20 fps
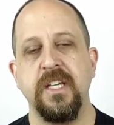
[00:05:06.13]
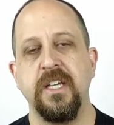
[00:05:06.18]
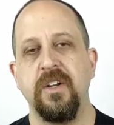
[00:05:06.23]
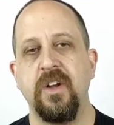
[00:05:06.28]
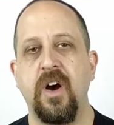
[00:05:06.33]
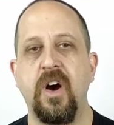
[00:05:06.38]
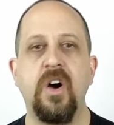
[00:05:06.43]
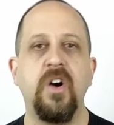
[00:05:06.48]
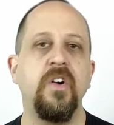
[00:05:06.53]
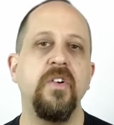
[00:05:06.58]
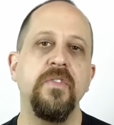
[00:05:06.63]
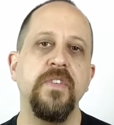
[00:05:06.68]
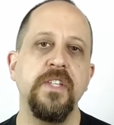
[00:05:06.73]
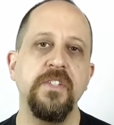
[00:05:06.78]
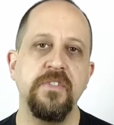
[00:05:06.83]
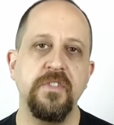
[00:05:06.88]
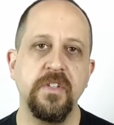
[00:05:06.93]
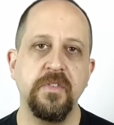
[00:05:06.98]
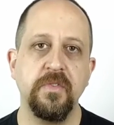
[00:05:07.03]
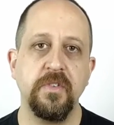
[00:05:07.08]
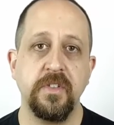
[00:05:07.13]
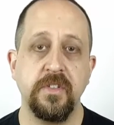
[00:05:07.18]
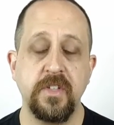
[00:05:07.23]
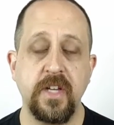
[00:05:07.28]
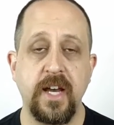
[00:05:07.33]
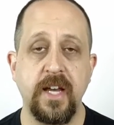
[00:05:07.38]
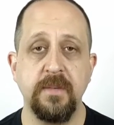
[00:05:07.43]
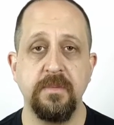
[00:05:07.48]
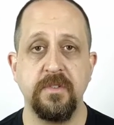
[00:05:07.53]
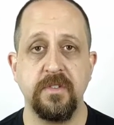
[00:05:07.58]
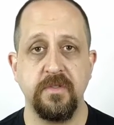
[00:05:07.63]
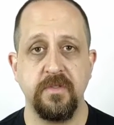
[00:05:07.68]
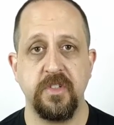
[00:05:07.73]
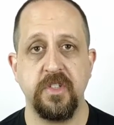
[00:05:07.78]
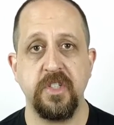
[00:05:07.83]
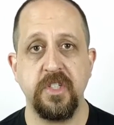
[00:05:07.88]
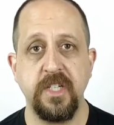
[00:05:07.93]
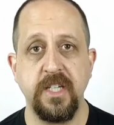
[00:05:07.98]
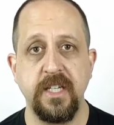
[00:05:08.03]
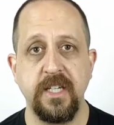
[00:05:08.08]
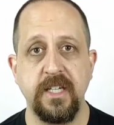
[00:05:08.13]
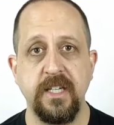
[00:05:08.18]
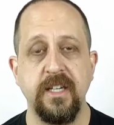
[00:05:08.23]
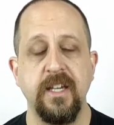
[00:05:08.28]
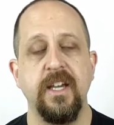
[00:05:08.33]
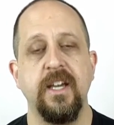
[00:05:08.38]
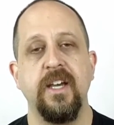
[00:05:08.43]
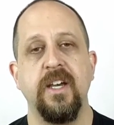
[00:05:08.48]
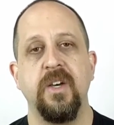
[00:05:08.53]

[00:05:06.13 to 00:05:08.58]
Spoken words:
and all of these different types of chi